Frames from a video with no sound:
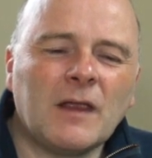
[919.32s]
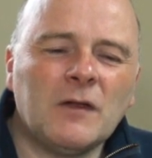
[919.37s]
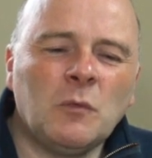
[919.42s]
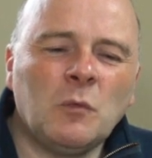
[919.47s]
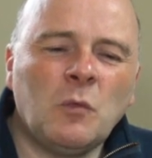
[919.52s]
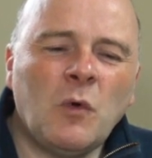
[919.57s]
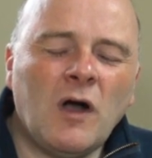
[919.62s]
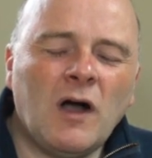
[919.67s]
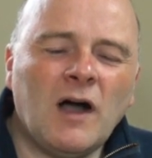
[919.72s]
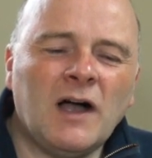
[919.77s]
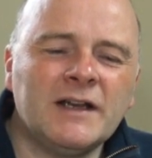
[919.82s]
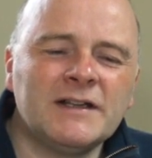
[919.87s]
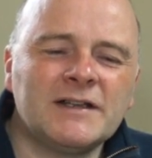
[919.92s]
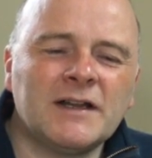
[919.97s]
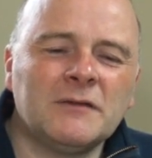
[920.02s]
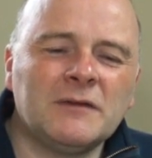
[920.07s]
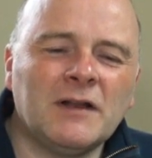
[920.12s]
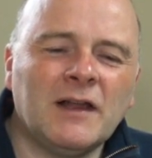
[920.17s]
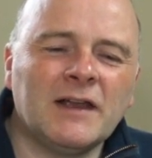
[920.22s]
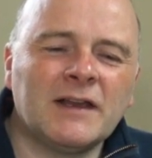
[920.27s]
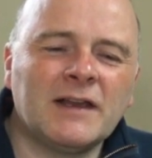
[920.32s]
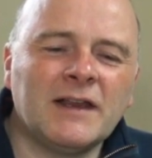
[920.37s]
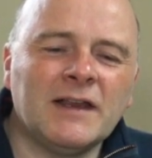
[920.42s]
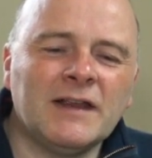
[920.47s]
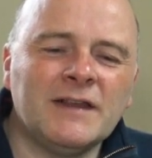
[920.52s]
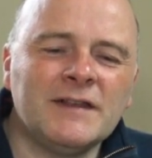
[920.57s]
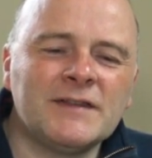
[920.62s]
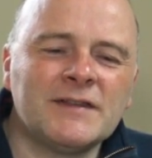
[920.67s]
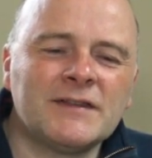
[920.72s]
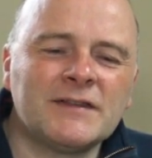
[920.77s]
what I don't like
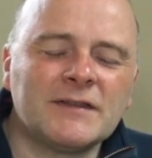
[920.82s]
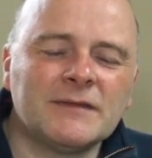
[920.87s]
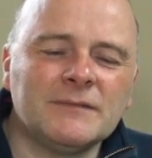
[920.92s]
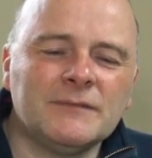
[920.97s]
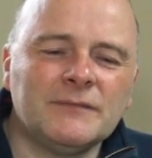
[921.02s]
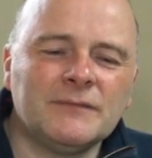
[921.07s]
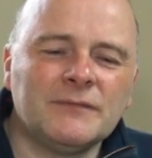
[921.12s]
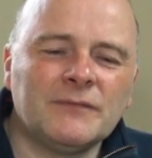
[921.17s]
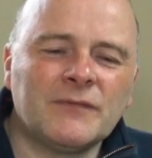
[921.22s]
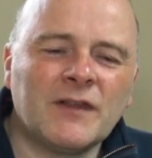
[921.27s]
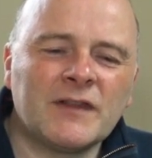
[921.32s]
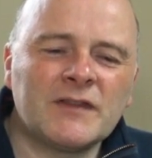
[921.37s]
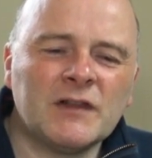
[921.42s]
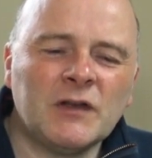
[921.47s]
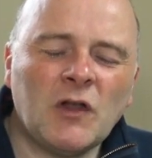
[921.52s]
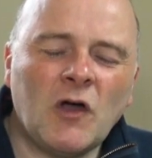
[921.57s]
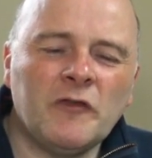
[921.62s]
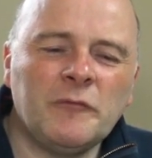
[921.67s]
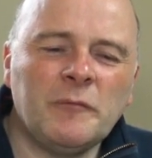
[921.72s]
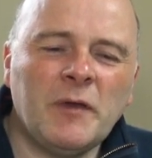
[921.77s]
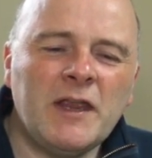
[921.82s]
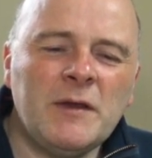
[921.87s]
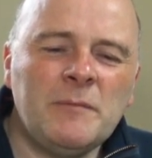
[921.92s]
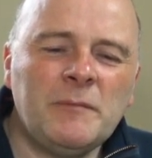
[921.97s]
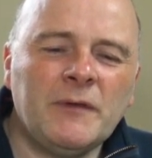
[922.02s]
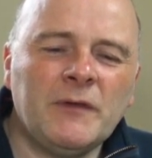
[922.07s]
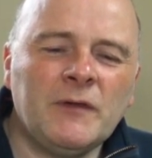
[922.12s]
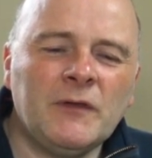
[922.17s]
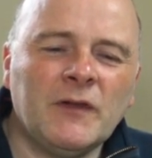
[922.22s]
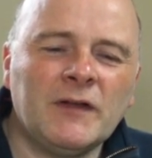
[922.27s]
is there's a lot of
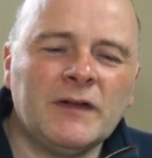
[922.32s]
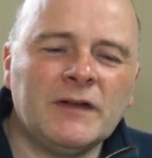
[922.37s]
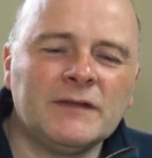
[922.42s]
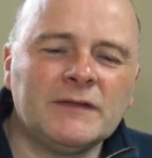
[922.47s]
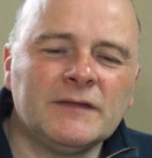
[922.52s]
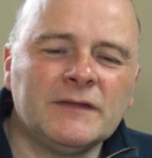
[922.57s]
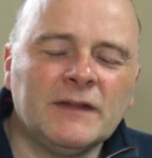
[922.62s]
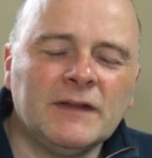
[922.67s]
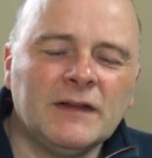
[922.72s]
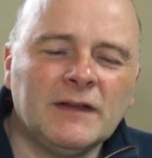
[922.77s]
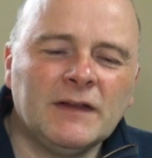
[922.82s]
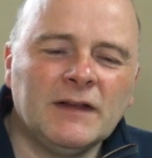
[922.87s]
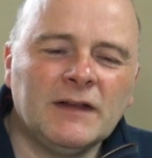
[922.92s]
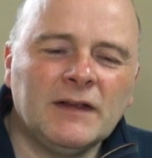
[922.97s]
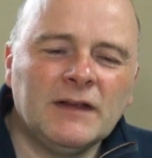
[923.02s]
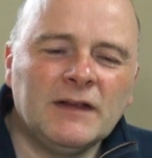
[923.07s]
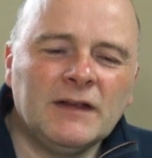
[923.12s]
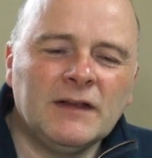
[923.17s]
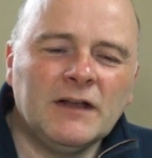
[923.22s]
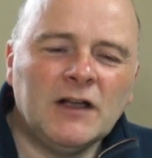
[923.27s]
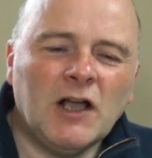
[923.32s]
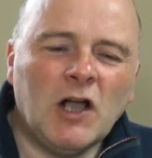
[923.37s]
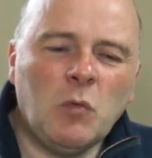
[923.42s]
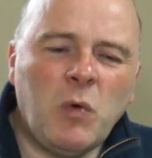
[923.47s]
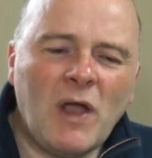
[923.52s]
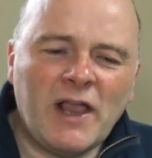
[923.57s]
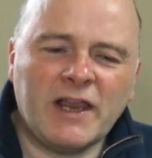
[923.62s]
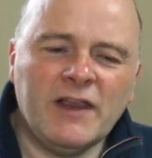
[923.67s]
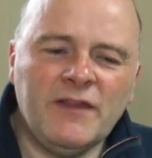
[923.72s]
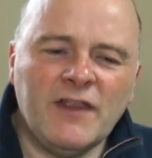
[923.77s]
people that are
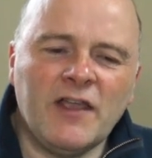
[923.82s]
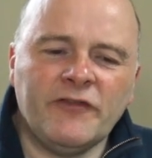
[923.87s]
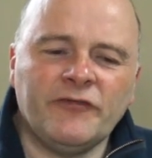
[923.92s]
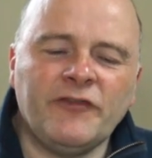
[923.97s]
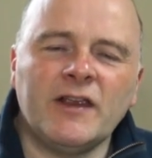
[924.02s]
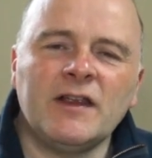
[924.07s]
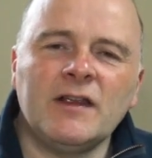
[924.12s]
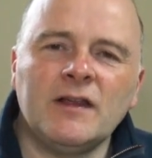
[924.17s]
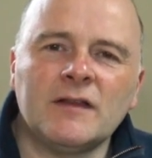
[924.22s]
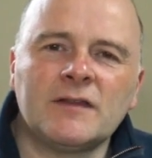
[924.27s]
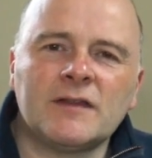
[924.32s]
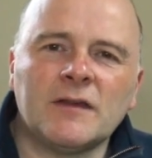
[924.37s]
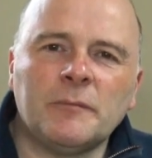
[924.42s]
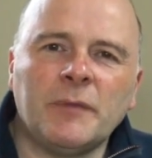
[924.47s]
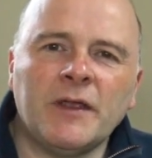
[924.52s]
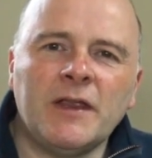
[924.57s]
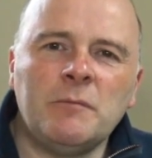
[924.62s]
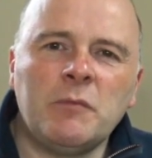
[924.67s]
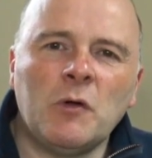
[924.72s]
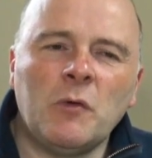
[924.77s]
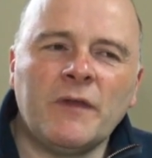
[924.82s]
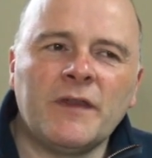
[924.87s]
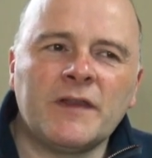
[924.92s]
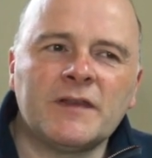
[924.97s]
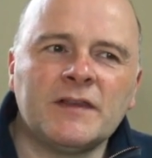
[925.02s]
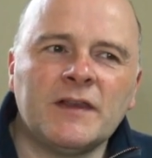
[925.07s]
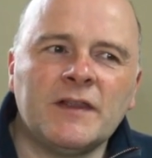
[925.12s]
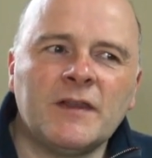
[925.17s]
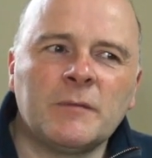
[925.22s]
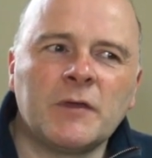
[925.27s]
wagging their fingers at people when they
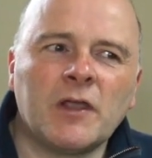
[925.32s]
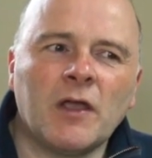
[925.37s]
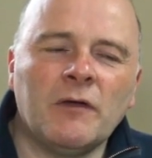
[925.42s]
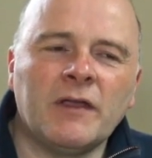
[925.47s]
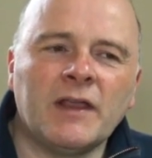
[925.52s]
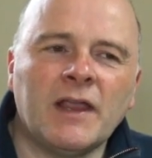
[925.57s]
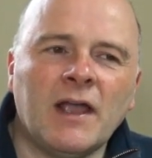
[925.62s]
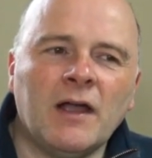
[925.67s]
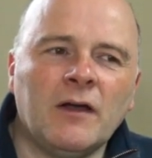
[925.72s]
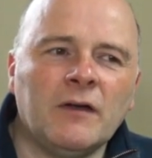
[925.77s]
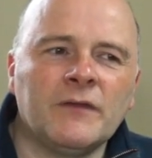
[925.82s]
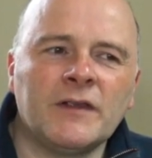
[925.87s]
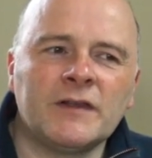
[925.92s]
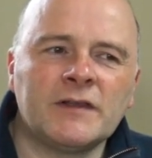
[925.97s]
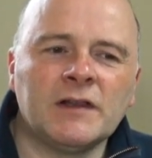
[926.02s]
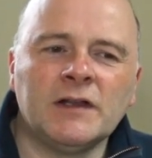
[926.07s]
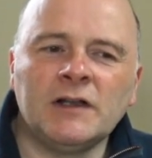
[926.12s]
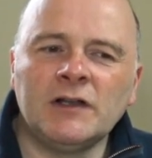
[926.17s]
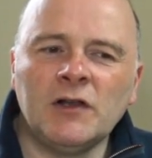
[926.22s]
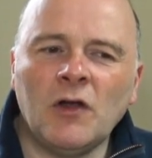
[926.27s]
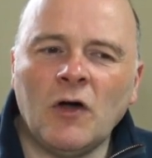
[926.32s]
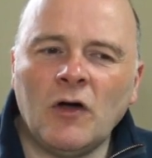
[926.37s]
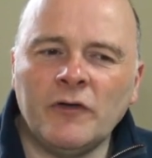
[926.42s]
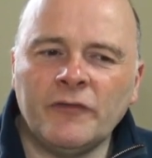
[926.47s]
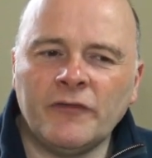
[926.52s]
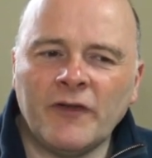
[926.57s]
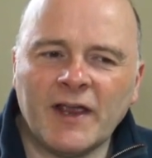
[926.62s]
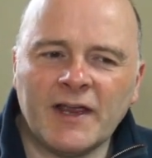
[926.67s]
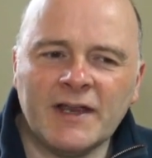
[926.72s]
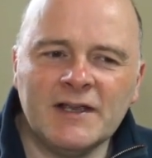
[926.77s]
see them going out, and there's a lot
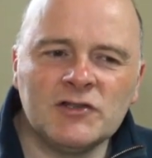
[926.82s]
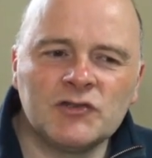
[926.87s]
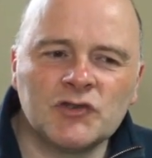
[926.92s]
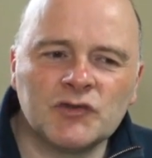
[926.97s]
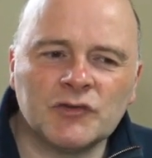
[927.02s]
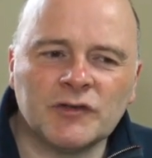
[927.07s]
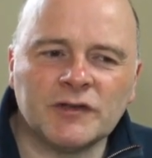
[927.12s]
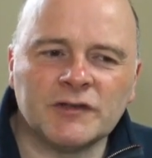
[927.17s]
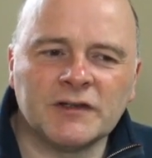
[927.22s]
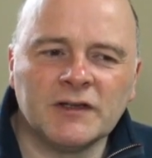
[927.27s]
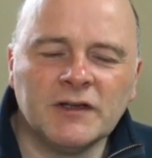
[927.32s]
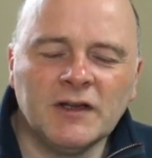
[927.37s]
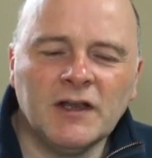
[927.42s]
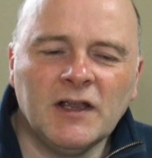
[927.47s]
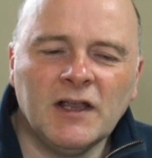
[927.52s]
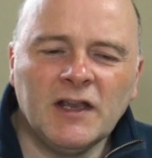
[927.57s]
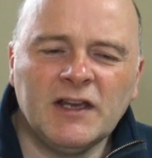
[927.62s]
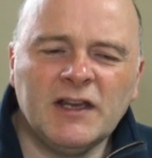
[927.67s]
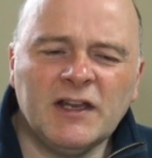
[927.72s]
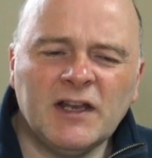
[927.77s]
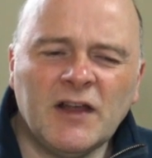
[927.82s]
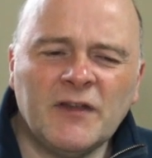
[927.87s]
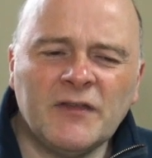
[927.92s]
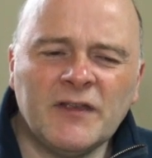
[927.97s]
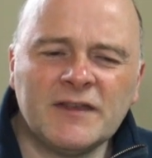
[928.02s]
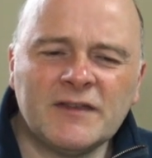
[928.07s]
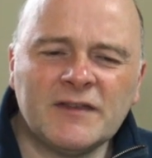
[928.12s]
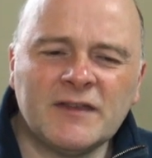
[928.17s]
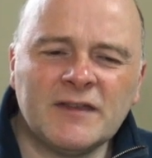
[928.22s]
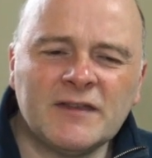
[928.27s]
of hatred. You know,
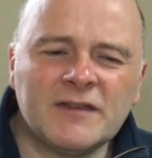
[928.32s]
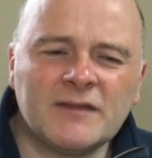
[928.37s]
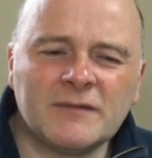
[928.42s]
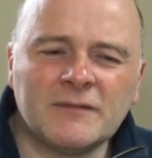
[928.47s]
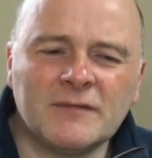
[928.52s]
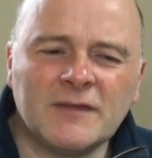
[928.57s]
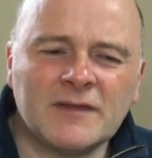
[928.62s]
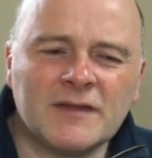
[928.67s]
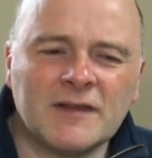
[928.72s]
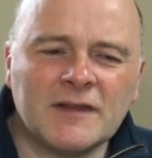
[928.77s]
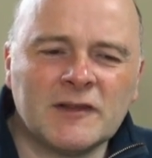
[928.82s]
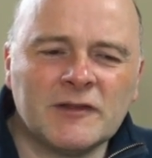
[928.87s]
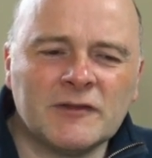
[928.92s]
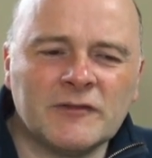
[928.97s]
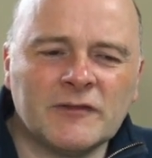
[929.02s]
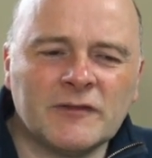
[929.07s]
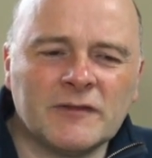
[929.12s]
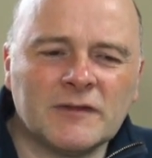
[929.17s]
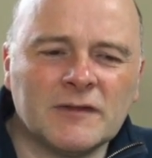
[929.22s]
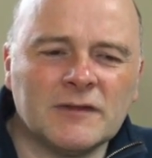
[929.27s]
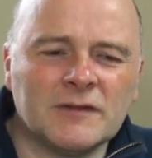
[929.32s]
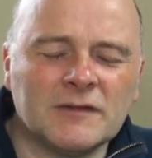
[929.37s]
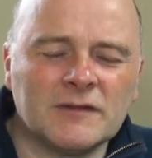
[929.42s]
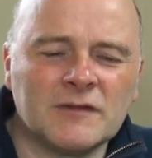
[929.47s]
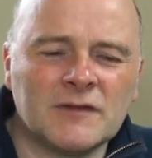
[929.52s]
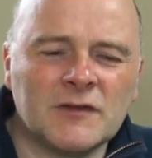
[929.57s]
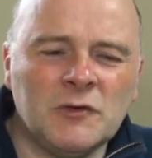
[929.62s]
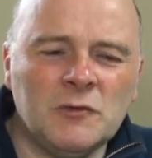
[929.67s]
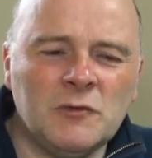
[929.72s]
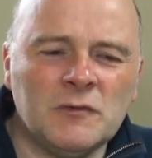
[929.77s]
there's this
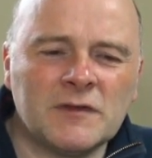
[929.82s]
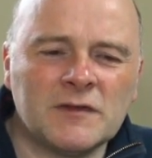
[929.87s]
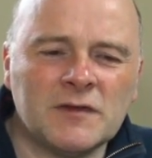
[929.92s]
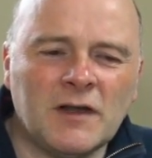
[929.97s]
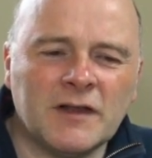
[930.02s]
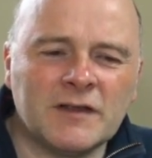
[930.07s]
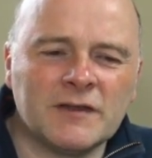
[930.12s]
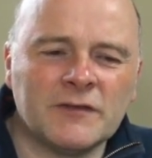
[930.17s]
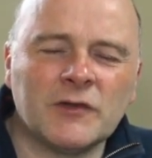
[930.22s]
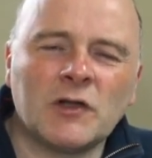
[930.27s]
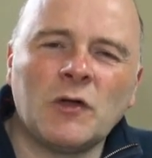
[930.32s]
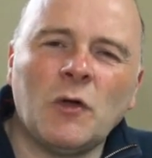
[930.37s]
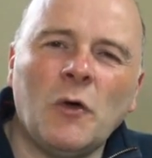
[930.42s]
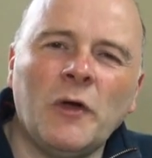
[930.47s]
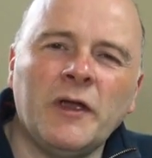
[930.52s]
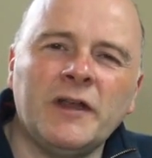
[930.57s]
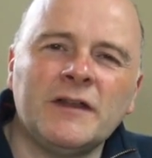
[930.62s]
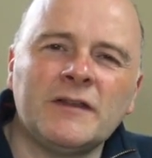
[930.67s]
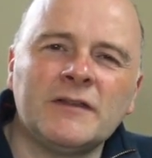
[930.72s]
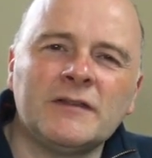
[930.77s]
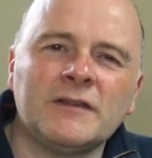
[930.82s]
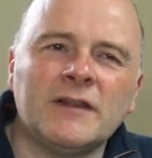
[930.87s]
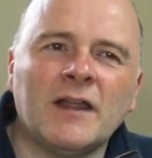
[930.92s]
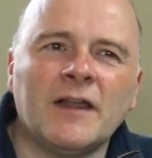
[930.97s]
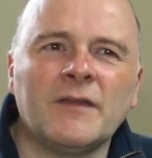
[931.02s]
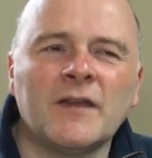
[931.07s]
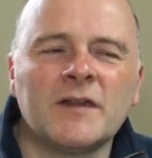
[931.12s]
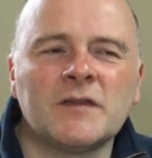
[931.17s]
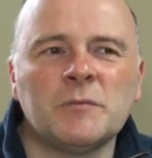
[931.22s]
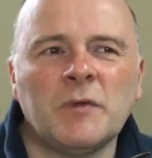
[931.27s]
two sides of a coin, isn't
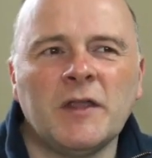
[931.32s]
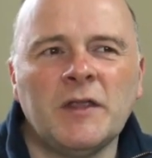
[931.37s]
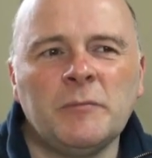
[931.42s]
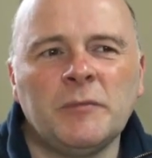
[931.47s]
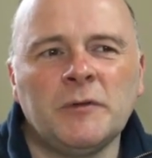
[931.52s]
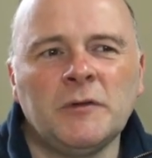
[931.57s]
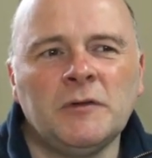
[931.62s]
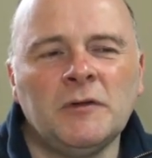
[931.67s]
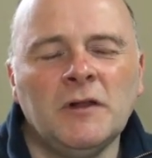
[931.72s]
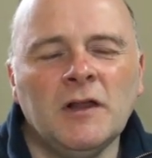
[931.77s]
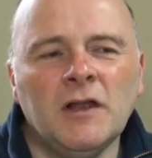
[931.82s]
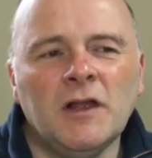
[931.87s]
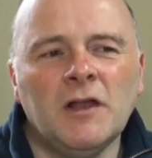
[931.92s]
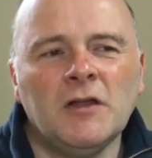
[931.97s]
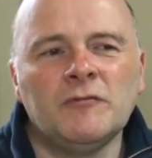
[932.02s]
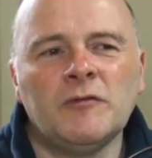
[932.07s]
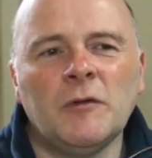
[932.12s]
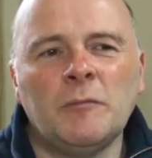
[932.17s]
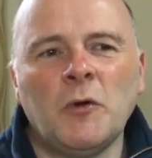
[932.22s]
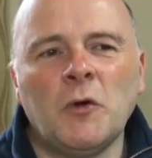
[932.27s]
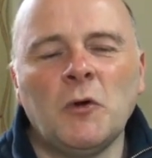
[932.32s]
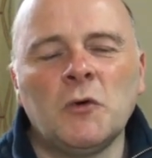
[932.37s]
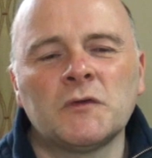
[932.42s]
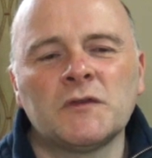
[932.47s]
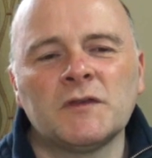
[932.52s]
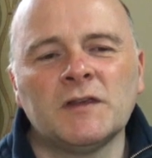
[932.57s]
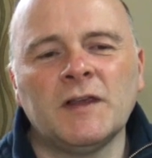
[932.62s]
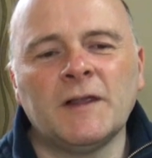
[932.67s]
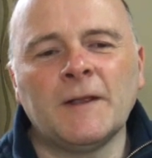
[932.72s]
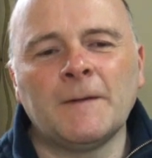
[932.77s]
there? There's people
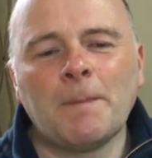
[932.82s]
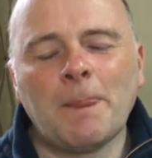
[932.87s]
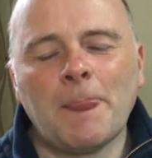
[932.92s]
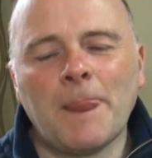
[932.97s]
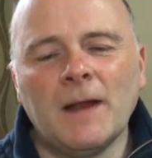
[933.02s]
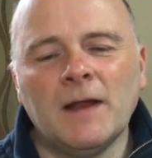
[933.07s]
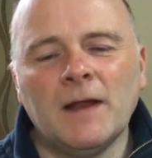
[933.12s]
reporting